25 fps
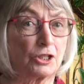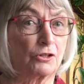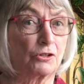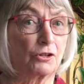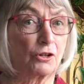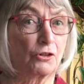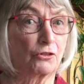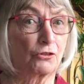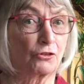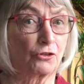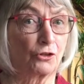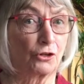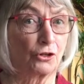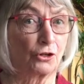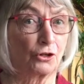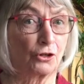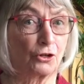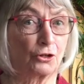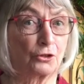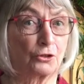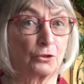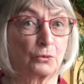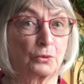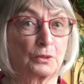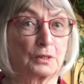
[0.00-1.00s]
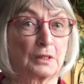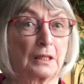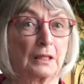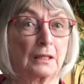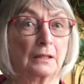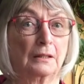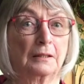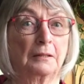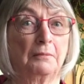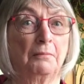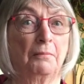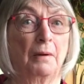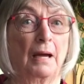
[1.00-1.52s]
III was killed
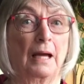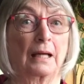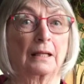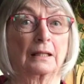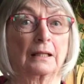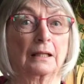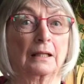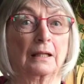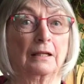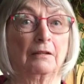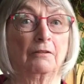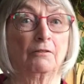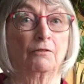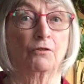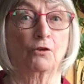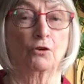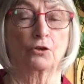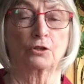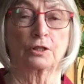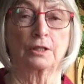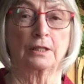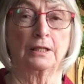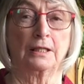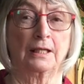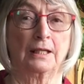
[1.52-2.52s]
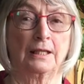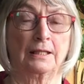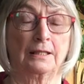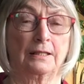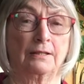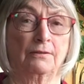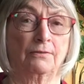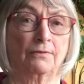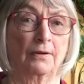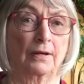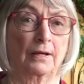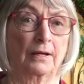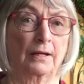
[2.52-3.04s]
in battle in
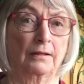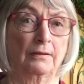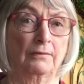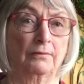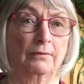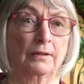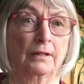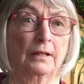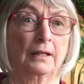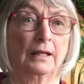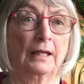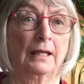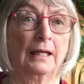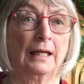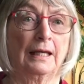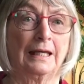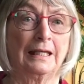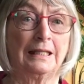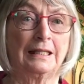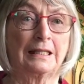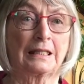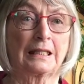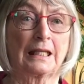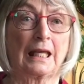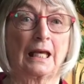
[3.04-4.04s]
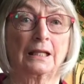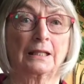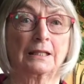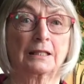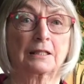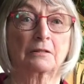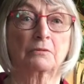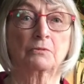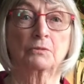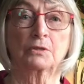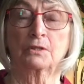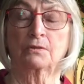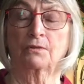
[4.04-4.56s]
1485. His
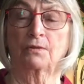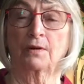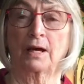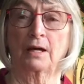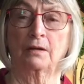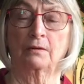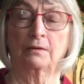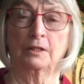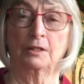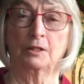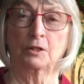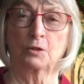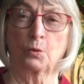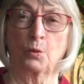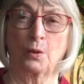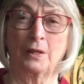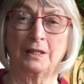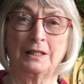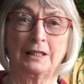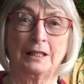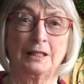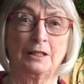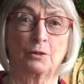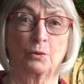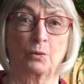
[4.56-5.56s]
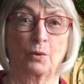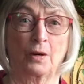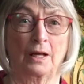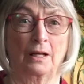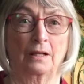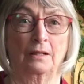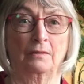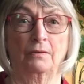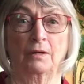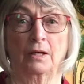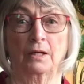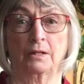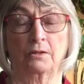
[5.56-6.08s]
skeleton was found in
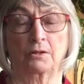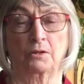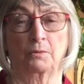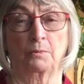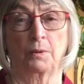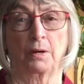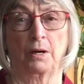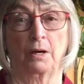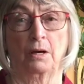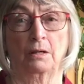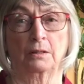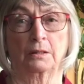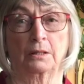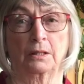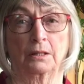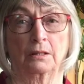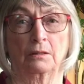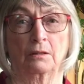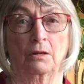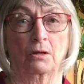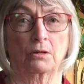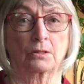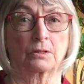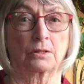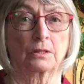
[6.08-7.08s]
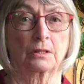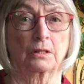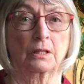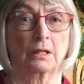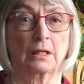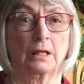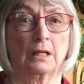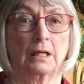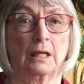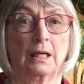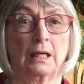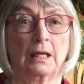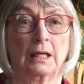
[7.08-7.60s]
2012 under a parking lot.
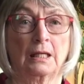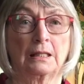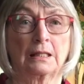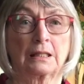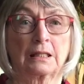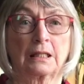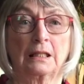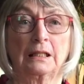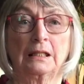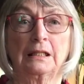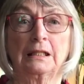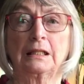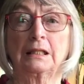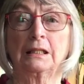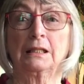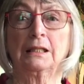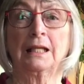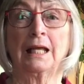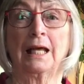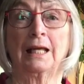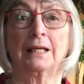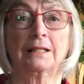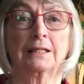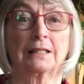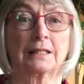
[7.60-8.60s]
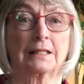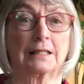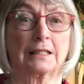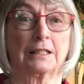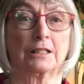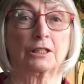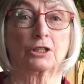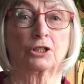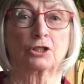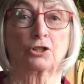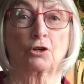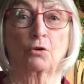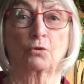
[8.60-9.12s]
Skeletal
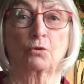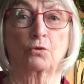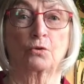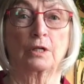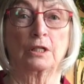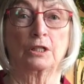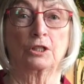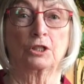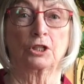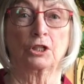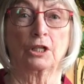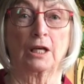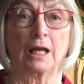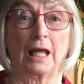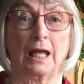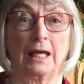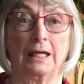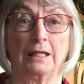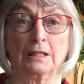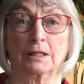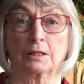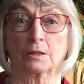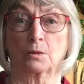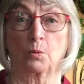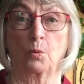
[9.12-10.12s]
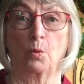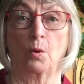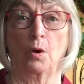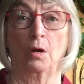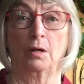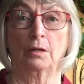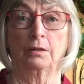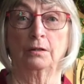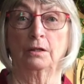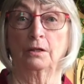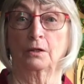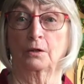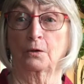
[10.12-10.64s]
analysis showed Richard ate
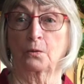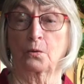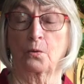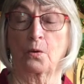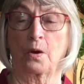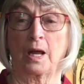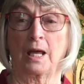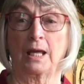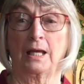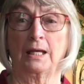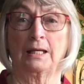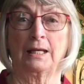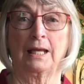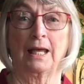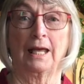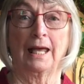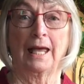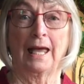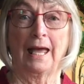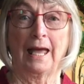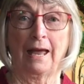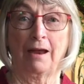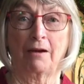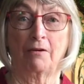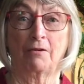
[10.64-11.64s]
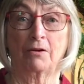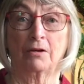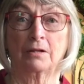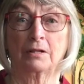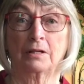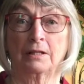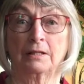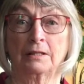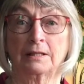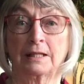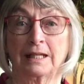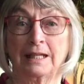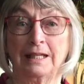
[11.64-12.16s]
swan, crane, heron
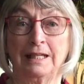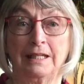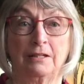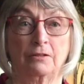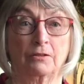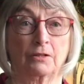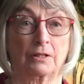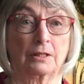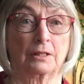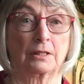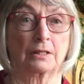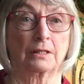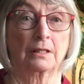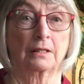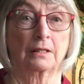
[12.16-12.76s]
and egret,